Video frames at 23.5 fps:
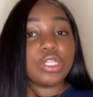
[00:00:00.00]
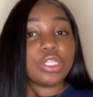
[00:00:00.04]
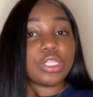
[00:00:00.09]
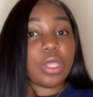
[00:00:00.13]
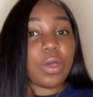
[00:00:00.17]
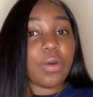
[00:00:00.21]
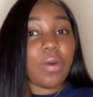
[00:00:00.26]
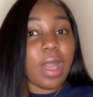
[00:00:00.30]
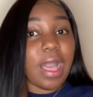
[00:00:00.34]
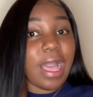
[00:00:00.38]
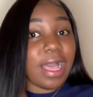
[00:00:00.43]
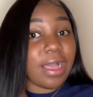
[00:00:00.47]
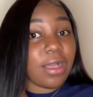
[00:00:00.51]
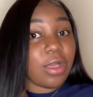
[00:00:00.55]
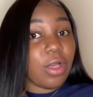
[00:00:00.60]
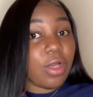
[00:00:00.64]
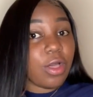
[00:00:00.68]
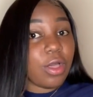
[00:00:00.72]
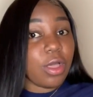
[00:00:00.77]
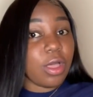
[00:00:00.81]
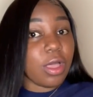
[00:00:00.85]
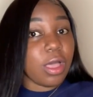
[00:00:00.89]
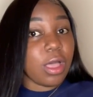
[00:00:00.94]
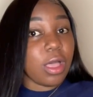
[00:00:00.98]
So I
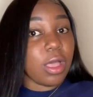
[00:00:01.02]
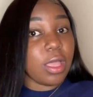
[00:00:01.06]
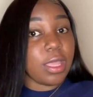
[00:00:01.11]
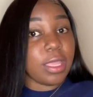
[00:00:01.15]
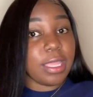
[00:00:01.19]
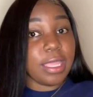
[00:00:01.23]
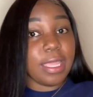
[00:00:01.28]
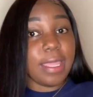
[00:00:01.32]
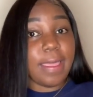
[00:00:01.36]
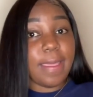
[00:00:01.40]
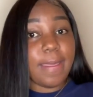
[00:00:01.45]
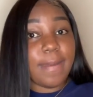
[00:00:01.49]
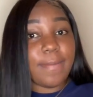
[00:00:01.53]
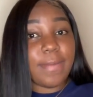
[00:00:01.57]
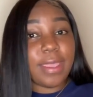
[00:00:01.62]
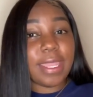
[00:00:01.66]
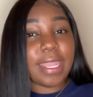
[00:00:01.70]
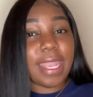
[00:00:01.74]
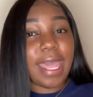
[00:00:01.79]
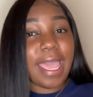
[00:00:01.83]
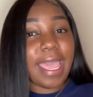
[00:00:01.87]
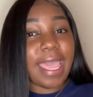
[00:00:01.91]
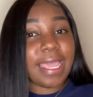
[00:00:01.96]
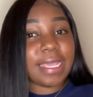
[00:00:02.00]
called him
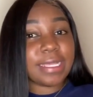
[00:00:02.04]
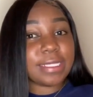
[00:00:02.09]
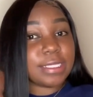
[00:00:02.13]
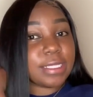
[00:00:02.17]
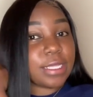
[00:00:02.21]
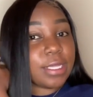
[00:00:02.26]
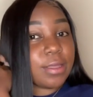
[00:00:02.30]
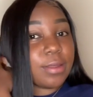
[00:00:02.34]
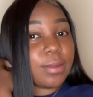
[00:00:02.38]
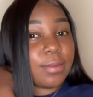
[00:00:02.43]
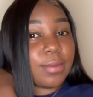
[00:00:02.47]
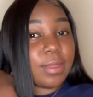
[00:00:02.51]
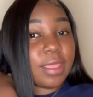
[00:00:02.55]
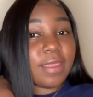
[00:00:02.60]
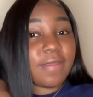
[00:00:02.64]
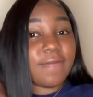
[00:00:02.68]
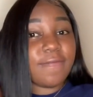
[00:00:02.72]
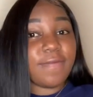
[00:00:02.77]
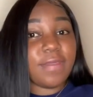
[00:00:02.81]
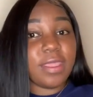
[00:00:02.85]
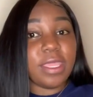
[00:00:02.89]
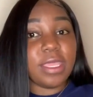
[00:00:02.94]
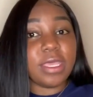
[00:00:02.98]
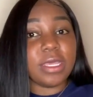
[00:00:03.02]
and I asked him
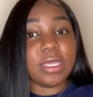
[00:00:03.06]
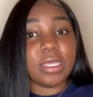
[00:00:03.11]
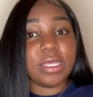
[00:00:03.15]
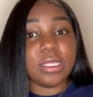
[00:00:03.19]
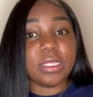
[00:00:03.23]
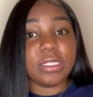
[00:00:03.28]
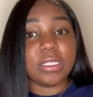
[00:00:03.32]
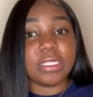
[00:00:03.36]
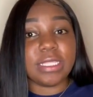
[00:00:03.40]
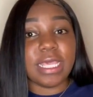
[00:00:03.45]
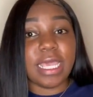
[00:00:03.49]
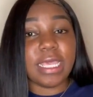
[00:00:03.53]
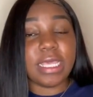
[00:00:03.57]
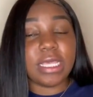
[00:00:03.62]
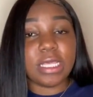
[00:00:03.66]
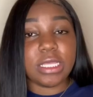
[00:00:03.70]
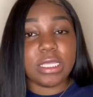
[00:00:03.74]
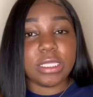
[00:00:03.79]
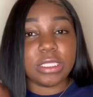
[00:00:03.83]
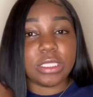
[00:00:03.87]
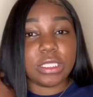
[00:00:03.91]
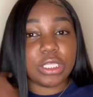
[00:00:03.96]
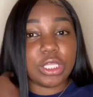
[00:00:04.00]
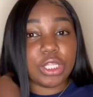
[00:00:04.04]
if he could take
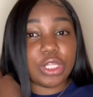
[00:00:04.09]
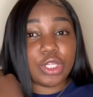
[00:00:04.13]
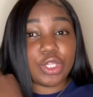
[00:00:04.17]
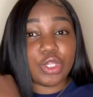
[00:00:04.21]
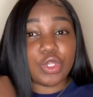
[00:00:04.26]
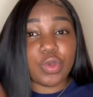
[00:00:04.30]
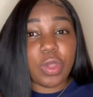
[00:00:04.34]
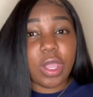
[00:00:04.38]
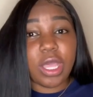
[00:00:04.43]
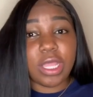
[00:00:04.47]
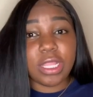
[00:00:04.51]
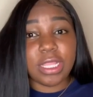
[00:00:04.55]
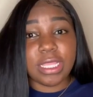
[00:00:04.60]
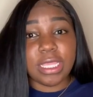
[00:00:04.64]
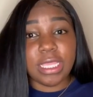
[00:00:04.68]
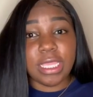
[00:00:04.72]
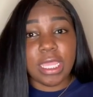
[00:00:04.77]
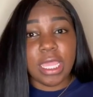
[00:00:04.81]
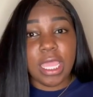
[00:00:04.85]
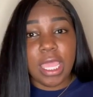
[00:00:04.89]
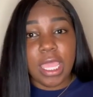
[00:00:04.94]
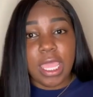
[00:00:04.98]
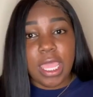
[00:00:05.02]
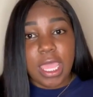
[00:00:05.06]
us to the
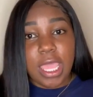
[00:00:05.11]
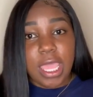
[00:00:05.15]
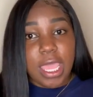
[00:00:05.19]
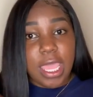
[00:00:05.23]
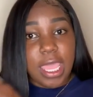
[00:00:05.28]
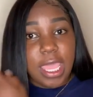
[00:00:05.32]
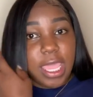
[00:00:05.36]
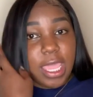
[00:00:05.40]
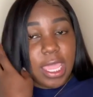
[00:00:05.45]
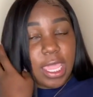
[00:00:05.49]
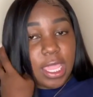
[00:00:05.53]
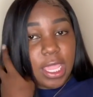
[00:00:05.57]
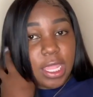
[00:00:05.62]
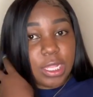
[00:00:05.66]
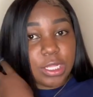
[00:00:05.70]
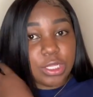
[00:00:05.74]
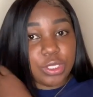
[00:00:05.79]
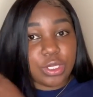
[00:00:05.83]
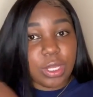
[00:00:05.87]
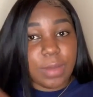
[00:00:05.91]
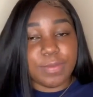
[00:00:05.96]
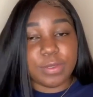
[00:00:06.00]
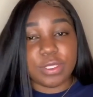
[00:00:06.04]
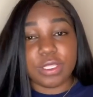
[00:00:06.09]
trolley
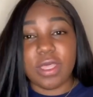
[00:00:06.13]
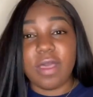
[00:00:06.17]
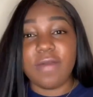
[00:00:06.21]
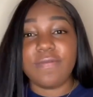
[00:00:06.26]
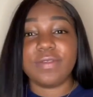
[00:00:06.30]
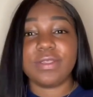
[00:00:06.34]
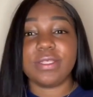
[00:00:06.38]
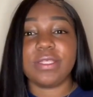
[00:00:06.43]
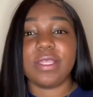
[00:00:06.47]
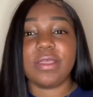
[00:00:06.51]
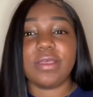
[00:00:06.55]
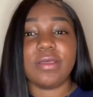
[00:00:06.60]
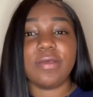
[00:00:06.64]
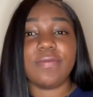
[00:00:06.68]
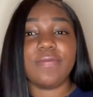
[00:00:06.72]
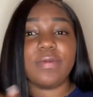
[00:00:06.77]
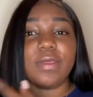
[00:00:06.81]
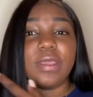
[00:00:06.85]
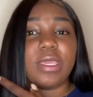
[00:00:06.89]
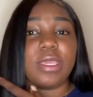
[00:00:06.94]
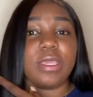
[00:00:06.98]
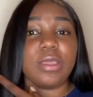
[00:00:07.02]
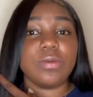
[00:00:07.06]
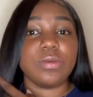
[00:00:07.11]
and drop us off and stuff.
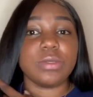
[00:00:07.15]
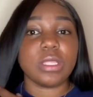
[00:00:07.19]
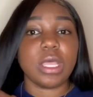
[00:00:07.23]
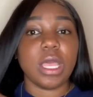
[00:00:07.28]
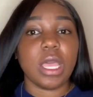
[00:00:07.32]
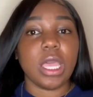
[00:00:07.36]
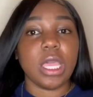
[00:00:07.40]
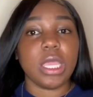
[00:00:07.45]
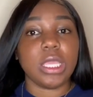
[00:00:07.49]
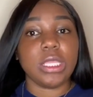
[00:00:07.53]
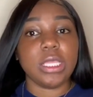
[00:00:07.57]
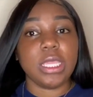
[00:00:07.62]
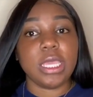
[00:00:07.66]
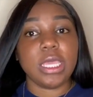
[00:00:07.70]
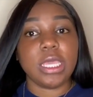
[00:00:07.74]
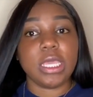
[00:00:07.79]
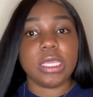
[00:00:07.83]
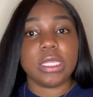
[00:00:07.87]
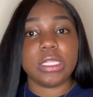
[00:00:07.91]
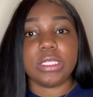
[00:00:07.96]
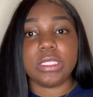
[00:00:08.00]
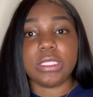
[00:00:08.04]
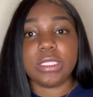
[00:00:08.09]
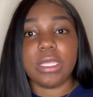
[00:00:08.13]
And he was like,
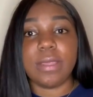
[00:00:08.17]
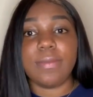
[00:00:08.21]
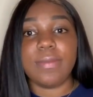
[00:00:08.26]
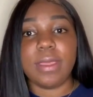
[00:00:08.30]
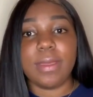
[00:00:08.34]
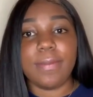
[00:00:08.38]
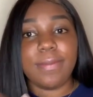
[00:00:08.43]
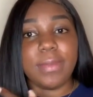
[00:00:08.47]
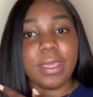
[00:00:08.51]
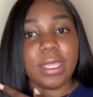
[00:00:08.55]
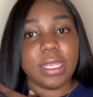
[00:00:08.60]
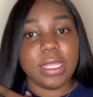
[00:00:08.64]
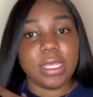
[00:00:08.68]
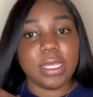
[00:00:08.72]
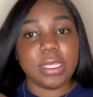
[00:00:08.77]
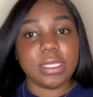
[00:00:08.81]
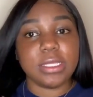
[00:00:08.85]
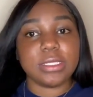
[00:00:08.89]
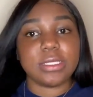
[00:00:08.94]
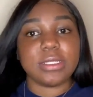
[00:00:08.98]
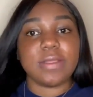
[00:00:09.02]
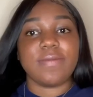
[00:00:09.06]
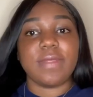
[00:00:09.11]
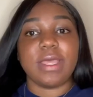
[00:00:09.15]
yeah, just give me a
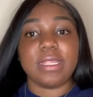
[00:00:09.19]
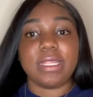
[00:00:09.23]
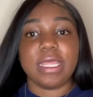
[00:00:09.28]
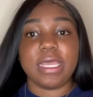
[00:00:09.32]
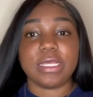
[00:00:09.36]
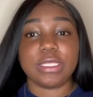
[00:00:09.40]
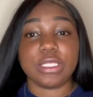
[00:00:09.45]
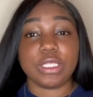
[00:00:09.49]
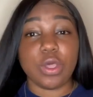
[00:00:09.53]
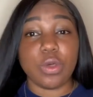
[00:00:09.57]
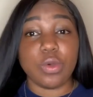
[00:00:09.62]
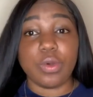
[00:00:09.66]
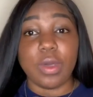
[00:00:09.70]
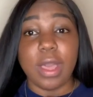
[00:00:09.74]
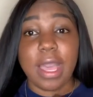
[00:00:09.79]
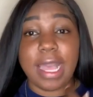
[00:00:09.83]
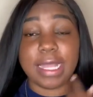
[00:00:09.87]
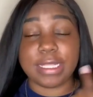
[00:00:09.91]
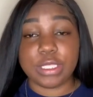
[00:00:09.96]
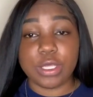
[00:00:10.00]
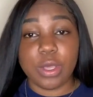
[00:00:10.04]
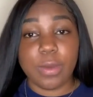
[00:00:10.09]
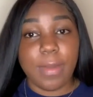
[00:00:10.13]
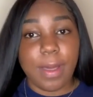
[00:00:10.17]
minute, stuff like that. So
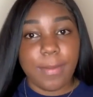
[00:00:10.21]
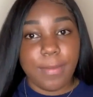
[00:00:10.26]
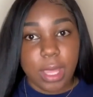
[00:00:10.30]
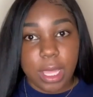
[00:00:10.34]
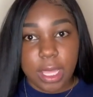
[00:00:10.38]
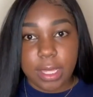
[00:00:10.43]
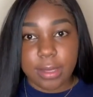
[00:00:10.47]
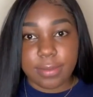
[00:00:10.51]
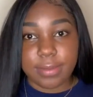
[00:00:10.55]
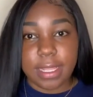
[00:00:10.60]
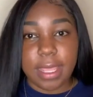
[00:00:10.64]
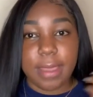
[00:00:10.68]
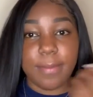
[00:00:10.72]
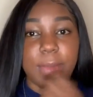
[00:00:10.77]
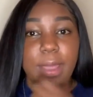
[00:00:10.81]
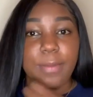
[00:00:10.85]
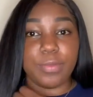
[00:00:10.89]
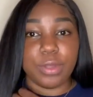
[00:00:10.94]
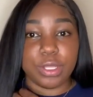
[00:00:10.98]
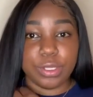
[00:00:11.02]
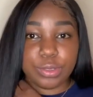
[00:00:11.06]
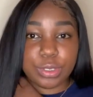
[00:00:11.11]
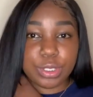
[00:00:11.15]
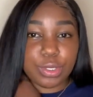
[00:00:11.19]
I told my mom that my
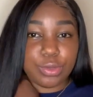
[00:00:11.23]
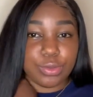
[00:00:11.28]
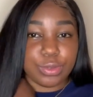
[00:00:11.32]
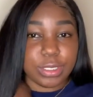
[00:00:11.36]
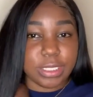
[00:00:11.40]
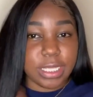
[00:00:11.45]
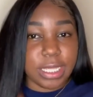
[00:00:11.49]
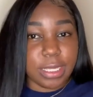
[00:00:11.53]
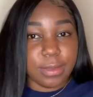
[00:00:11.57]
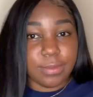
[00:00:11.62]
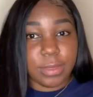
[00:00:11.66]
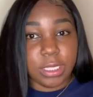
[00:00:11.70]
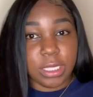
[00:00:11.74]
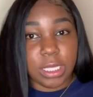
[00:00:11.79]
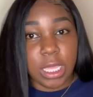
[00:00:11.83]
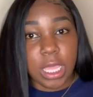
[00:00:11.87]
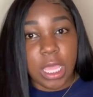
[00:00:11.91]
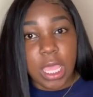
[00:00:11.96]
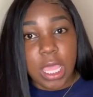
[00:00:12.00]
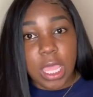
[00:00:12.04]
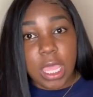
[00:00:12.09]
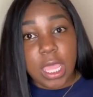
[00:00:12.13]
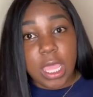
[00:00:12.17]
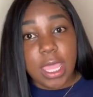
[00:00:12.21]
brother was going to take me
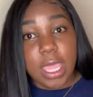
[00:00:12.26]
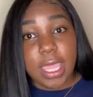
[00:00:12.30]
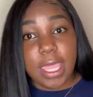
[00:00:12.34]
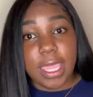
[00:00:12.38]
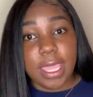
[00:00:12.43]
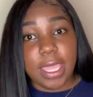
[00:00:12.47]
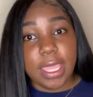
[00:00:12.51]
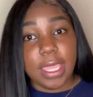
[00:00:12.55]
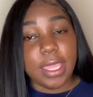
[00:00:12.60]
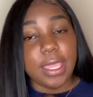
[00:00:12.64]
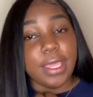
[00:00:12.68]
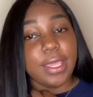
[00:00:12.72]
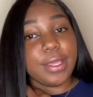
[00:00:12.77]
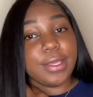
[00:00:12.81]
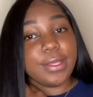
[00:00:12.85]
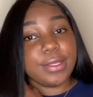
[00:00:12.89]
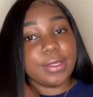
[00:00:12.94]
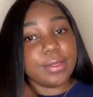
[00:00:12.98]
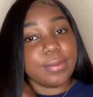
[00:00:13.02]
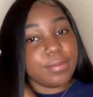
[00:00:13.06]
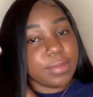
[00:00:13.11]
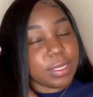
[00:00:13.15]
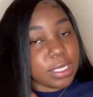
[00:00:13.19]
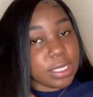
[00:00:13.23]
and
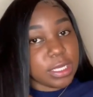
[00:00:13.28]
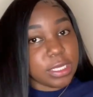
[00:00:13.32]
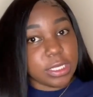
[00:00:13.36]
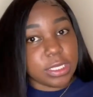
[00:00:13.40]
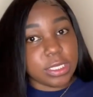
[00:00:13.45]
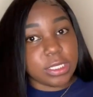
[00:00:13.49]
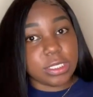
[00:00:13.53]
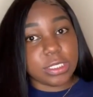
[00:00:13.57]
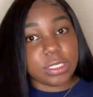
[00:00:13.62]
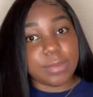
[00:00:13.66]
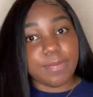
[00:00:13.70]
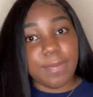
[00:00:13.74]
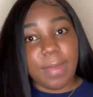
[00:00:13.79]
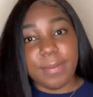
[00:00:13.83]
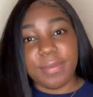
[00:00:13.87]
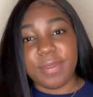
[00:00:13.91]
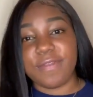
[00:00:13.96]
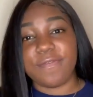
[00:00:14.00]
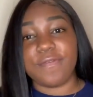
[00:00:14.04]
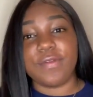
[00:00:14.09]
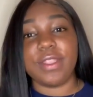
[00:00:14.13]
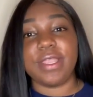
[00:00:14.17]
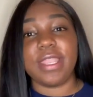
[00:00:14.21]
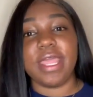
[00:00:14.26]
um, because my
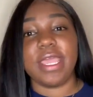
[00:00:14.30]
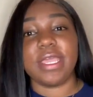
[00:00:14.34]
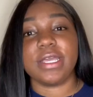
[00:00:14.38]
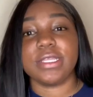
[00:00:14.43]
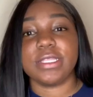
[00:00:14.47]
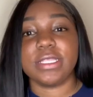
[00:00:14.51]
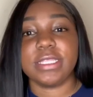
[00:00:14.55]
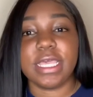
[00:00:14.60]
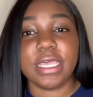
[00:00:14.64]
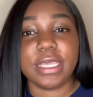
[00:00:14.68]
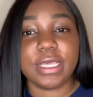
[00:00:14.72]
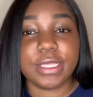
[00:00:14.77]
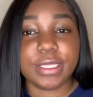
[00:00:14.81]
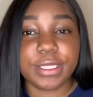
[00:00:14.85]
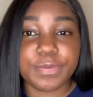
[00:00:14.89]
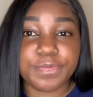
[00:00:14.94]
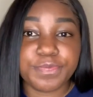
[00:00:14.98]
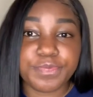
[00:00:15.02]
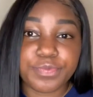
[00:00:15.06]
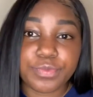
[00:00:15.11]
best friend dad can take us.